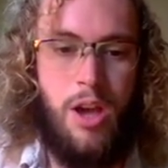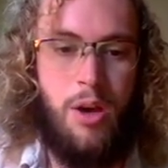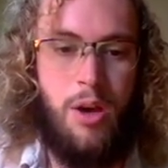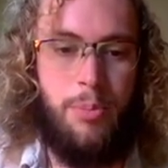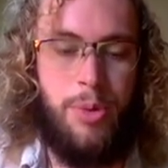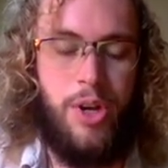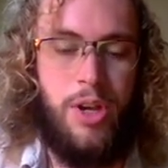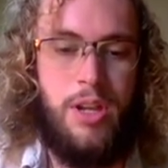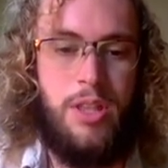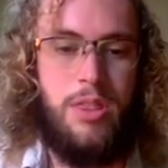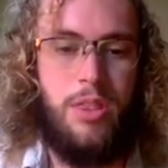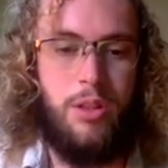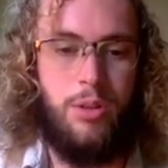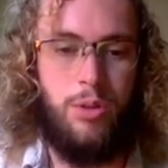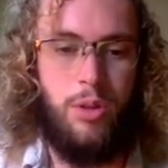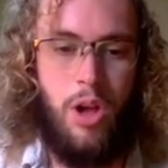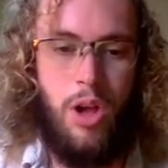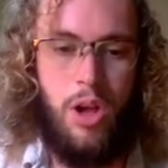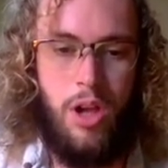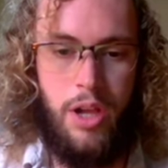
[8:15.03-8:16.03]
But in the
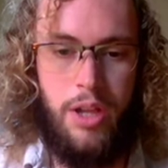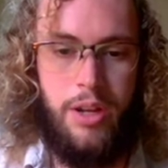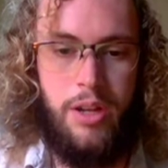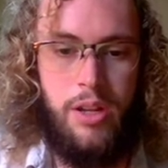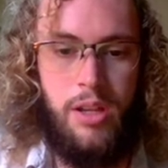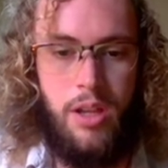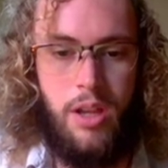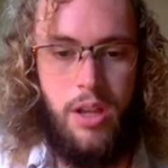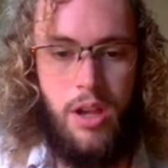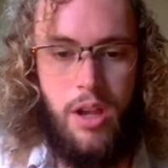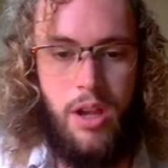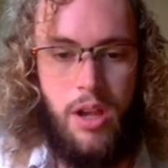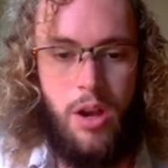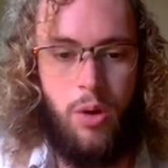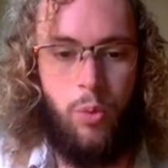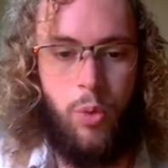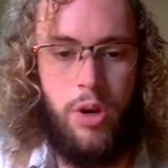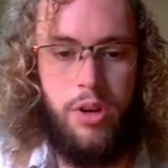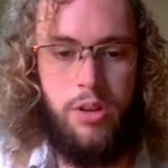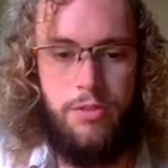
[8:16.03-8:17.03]
lawn,
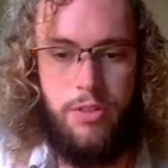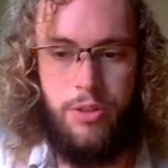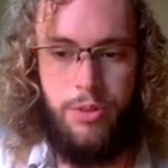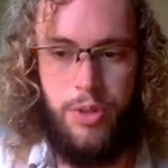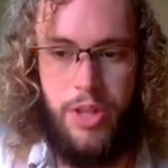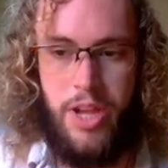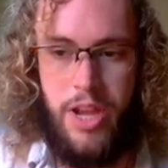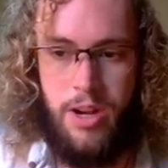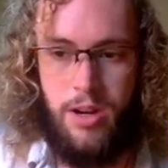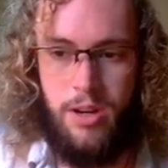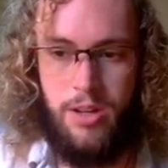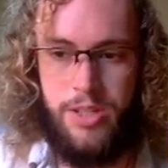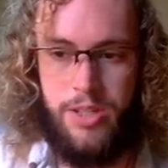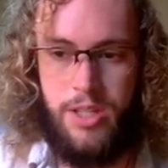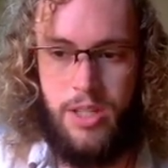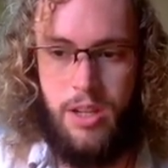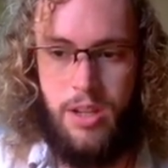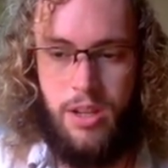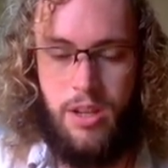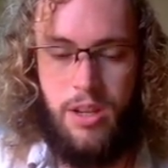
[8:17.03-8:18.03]
one of the
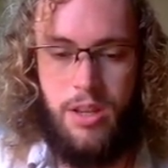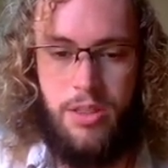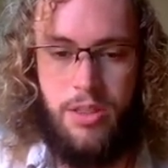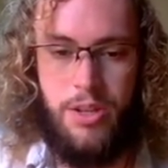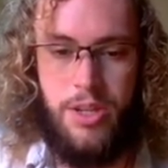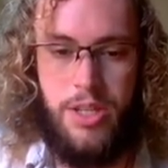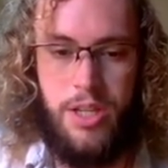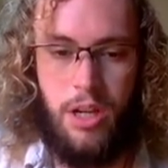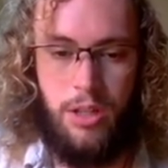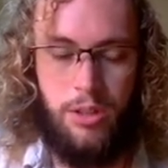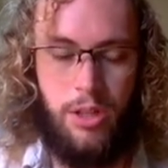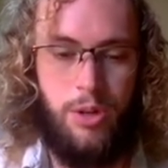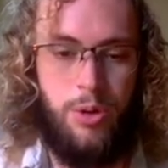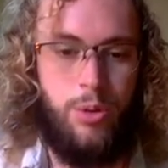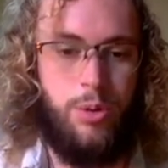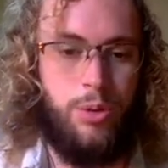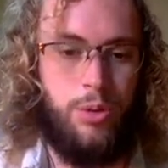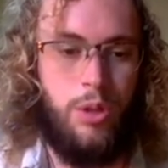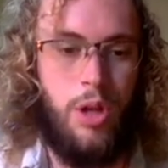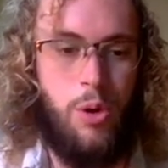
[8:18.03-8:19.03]
layers, the
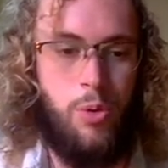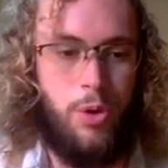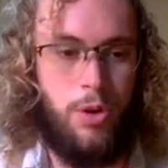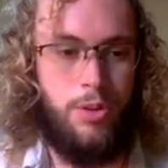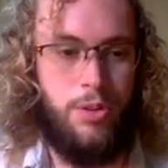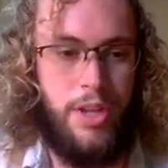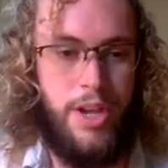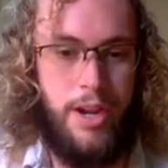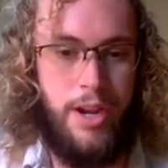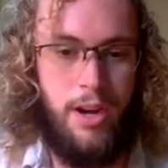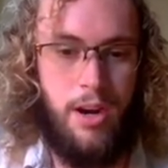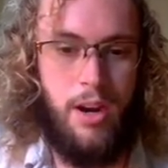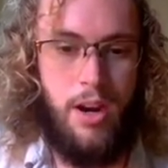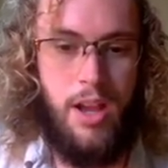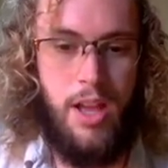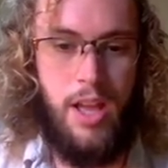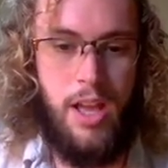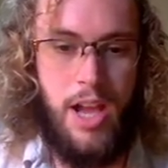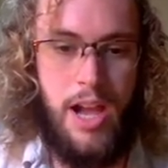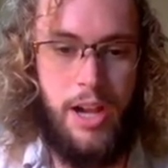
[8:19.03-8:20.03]
yellow lower layer,
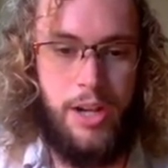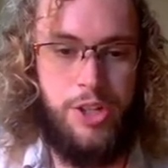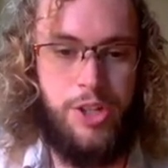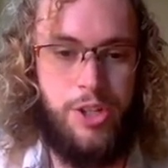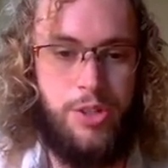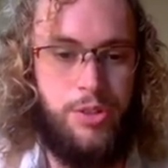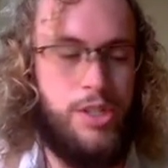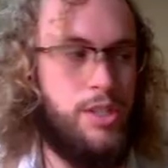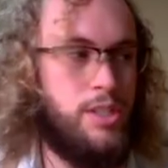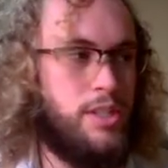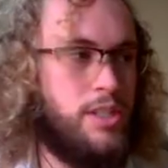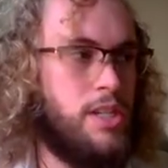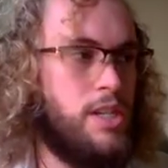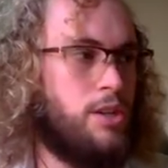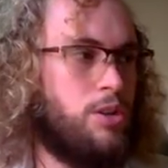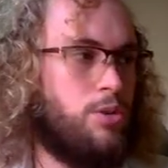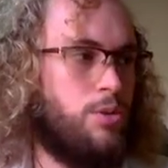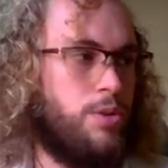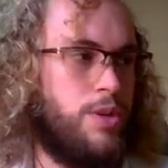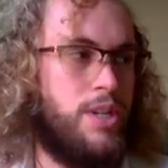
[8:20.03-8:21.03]
actually
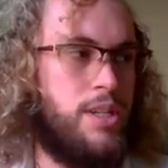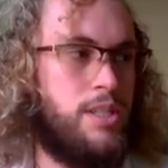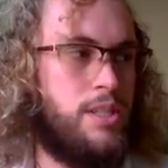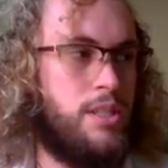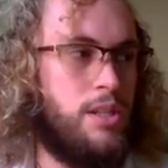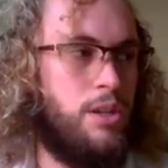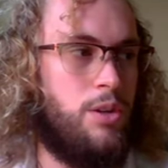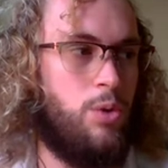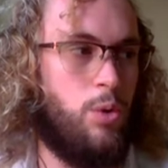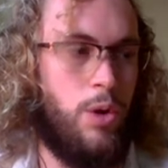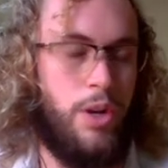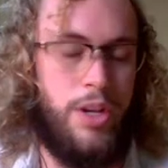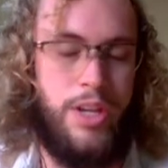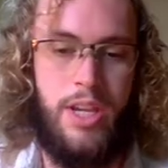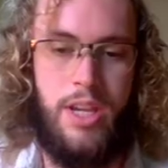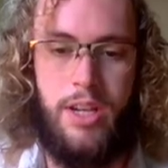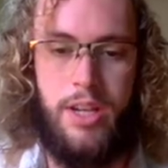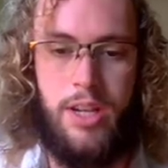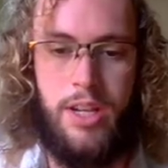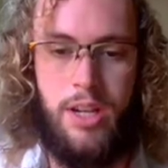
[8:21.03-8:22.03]
decreased in
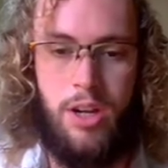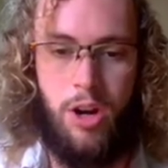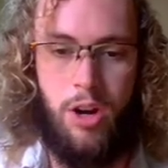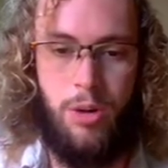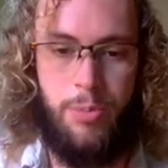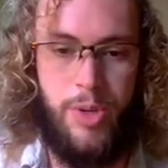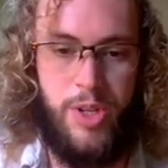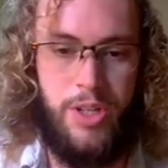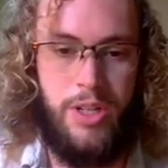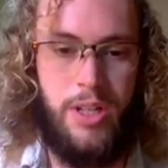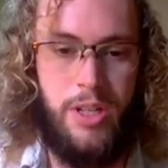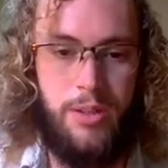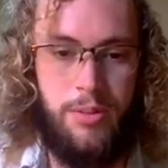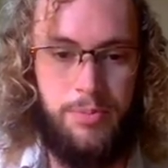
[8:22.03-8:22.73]
organic carbon.